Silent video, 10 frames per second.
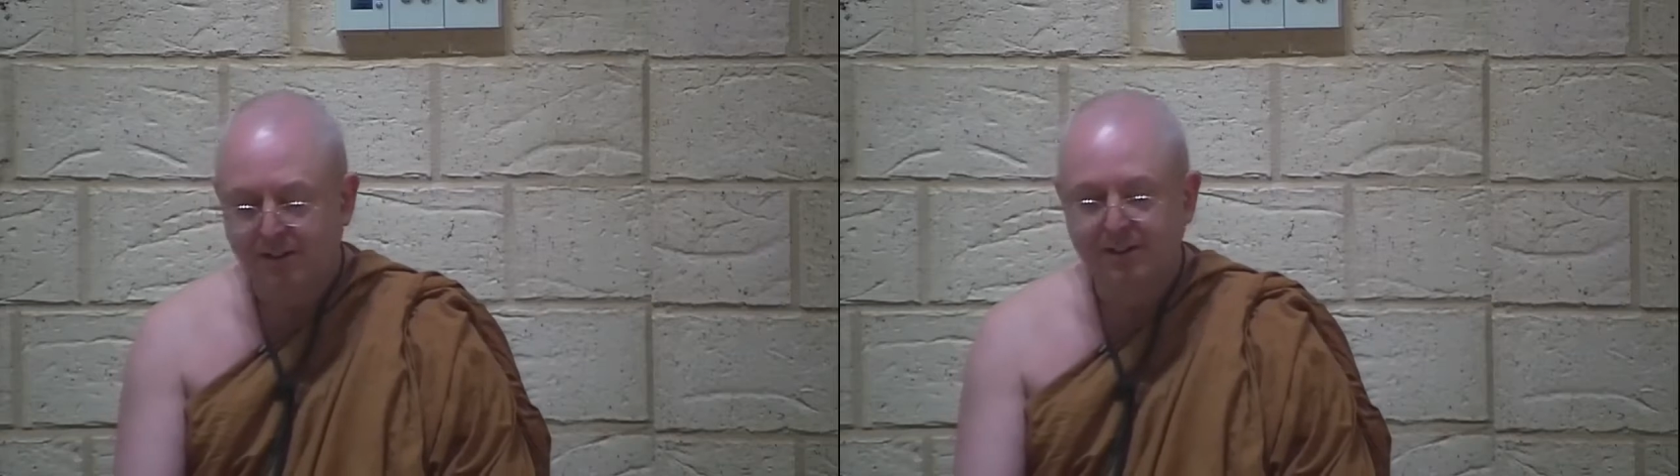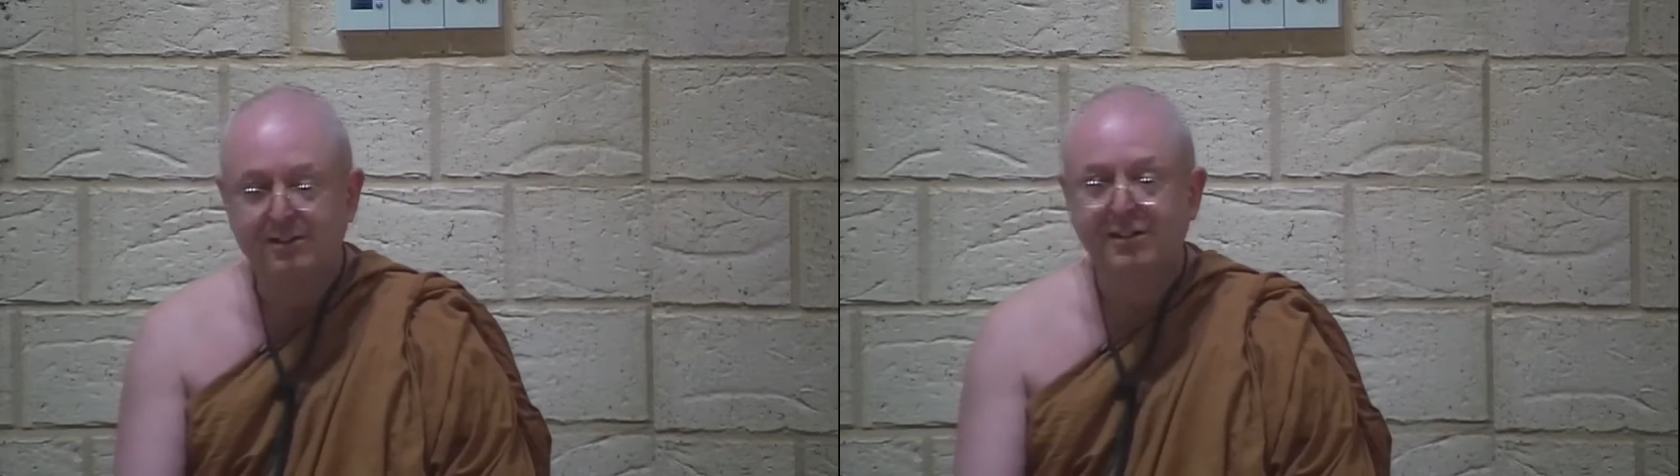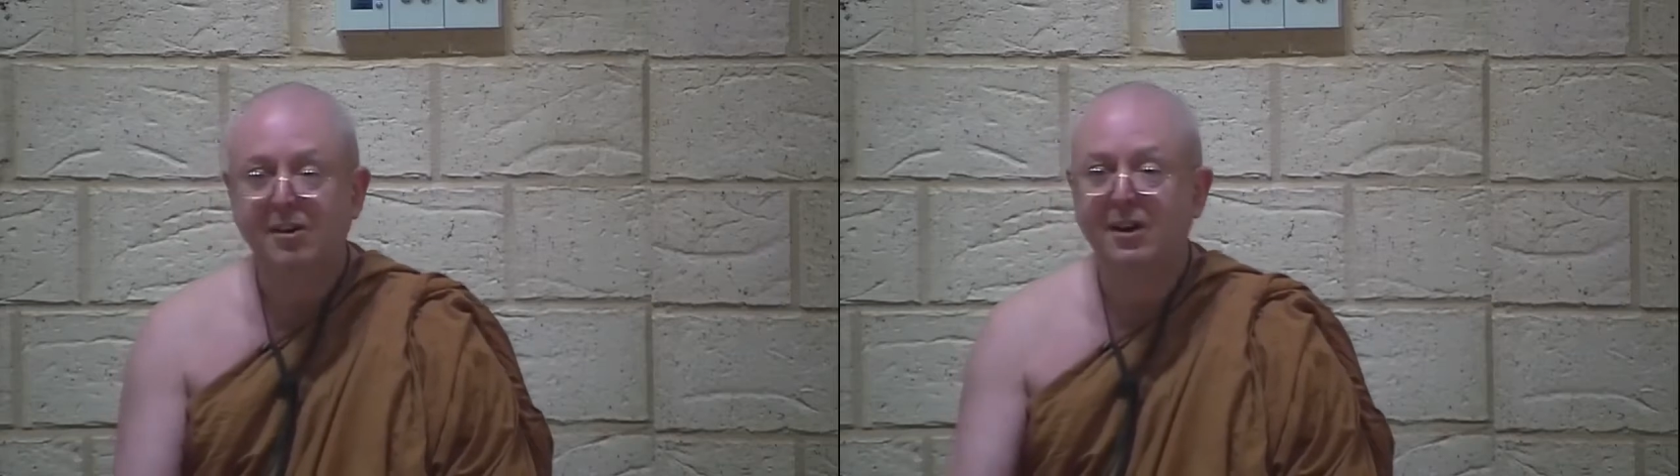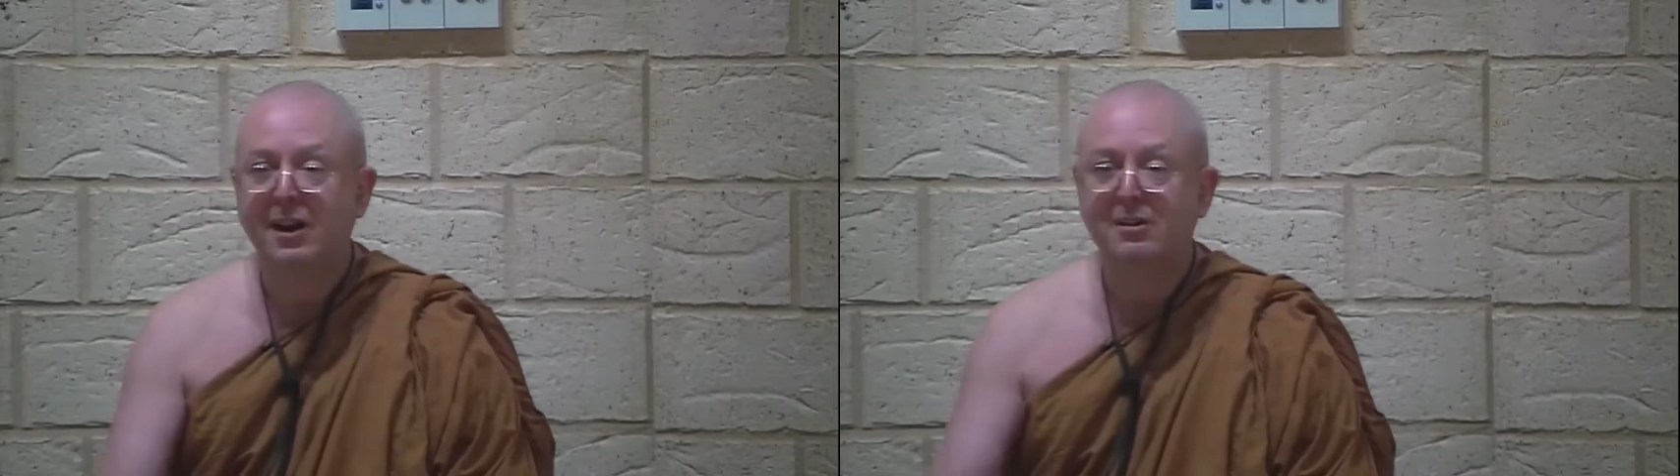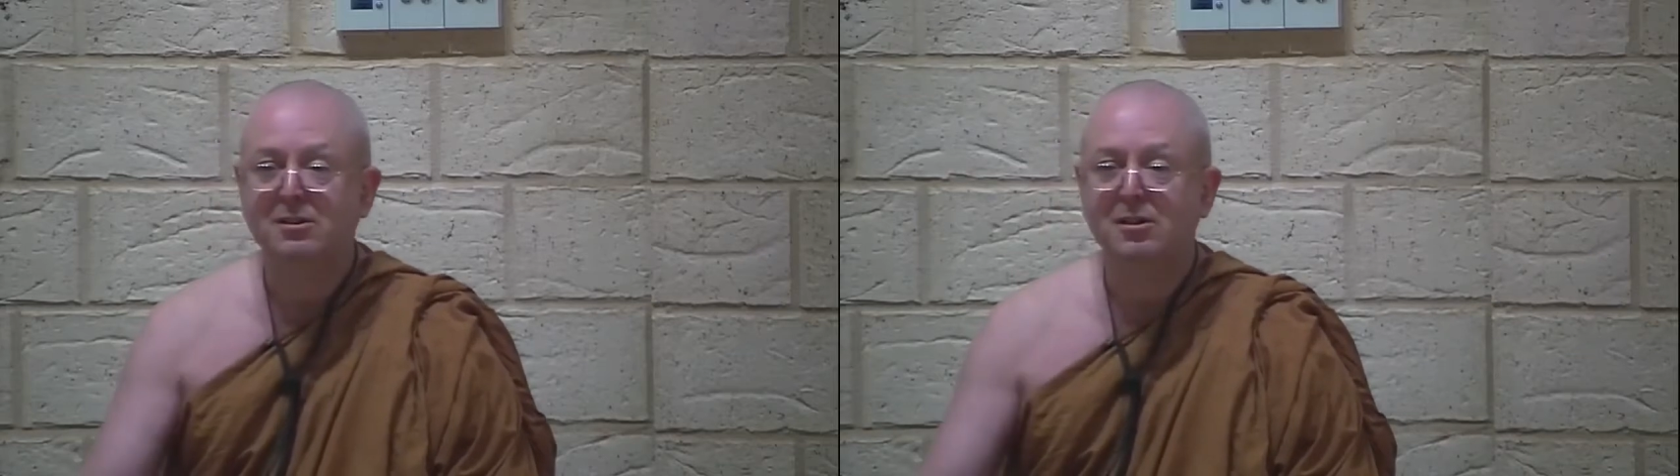Just learn
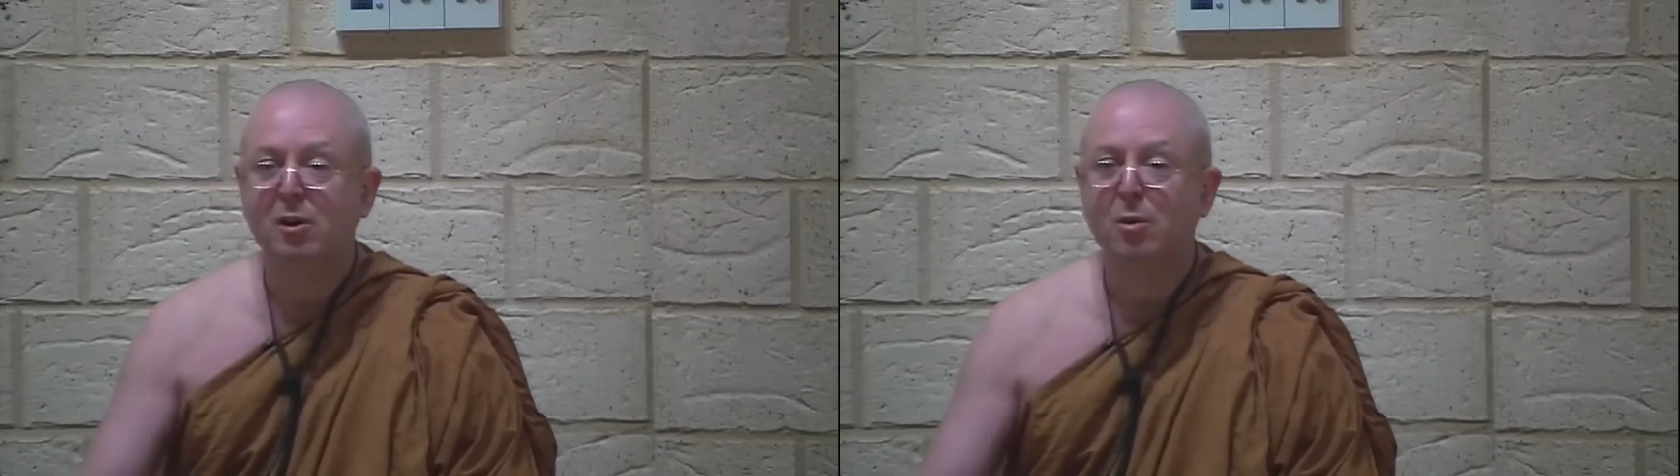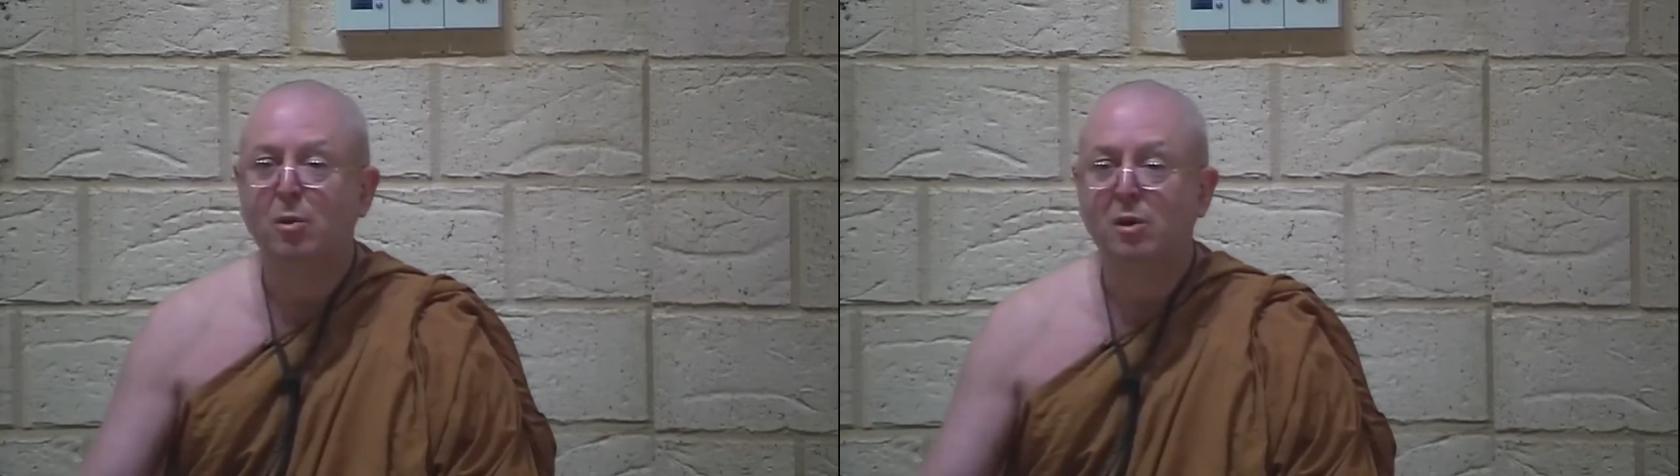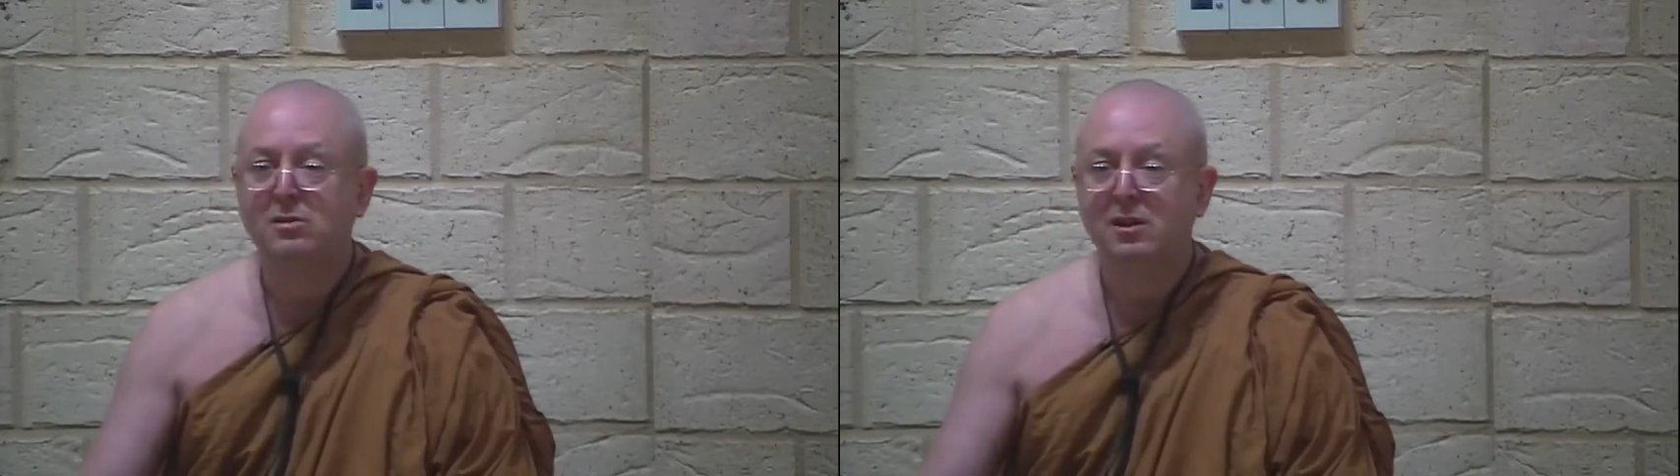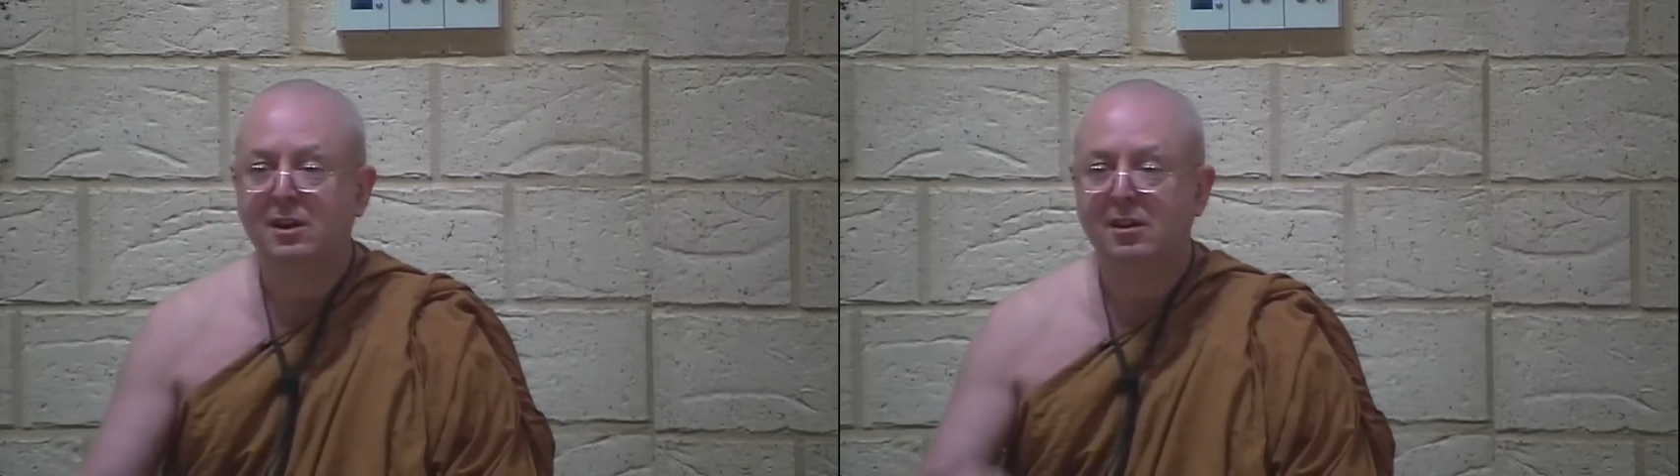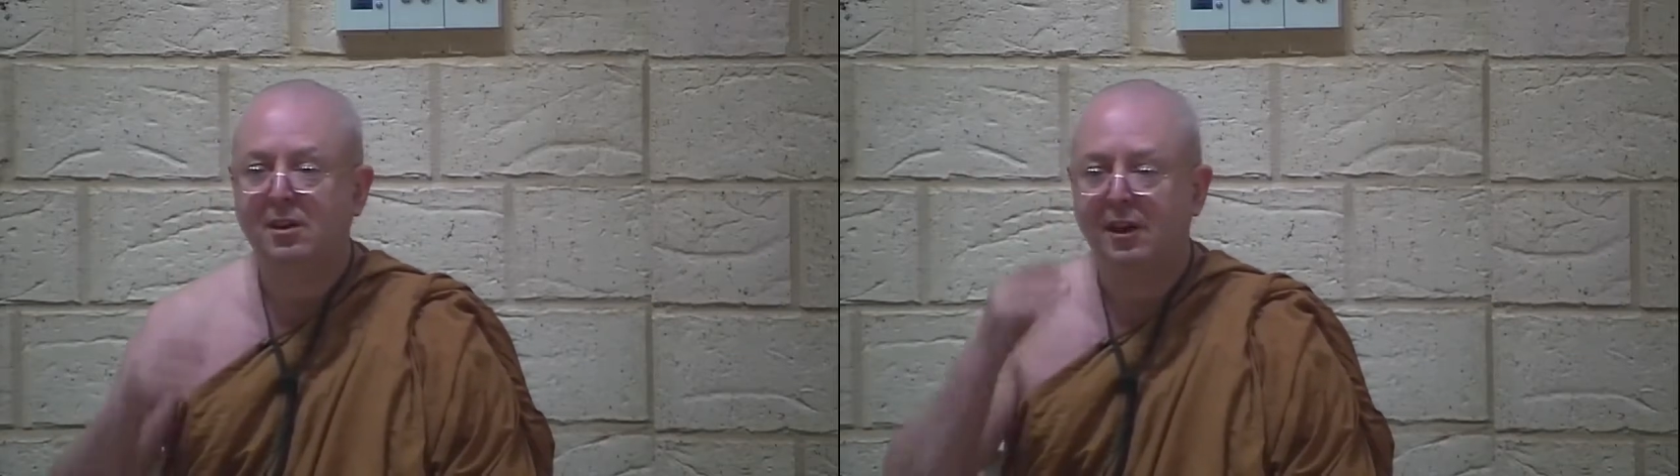how to not want
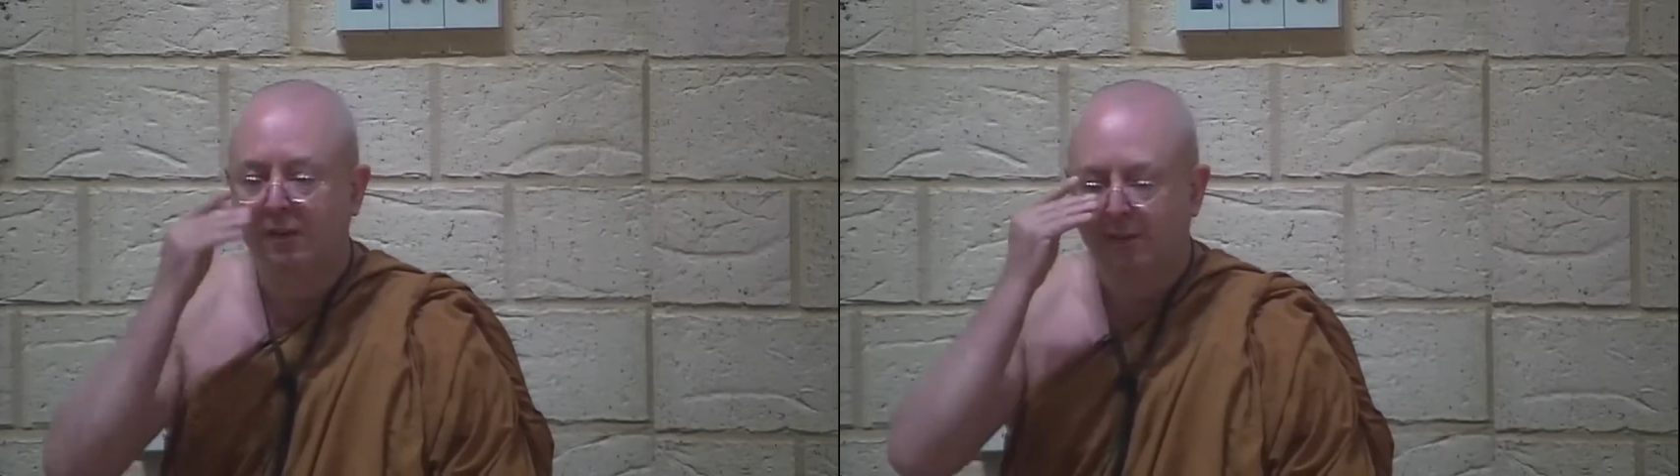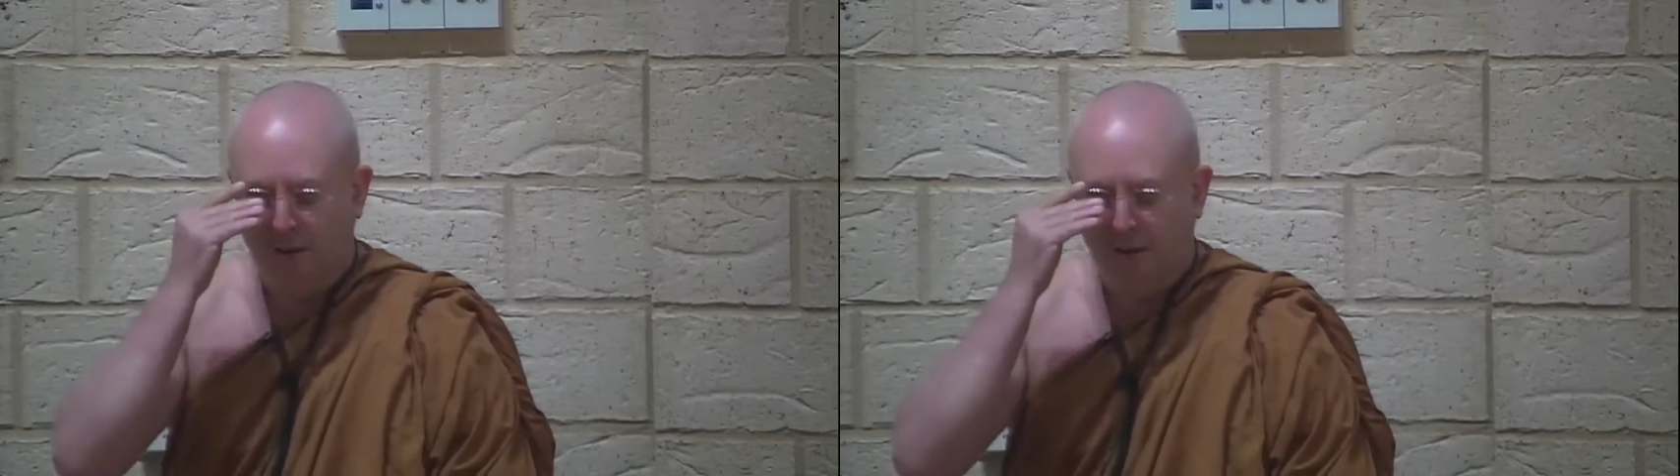anything.